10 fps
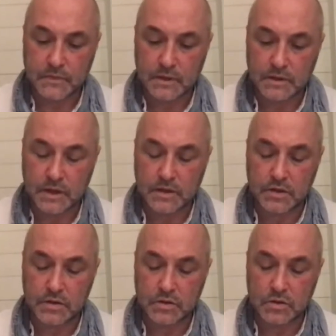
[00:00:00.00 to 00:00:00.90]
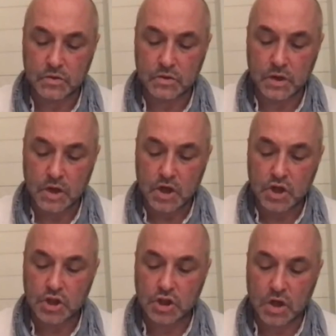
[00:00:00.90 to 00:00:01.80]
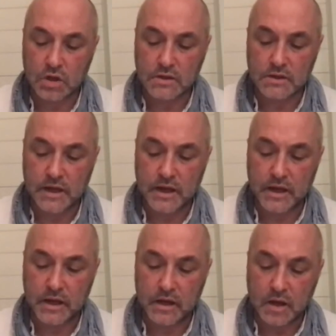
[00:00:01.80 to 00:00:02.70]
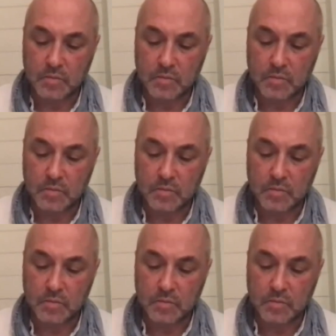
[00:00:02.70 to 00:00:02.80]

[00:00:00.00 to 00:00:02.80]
10 years old, shot dead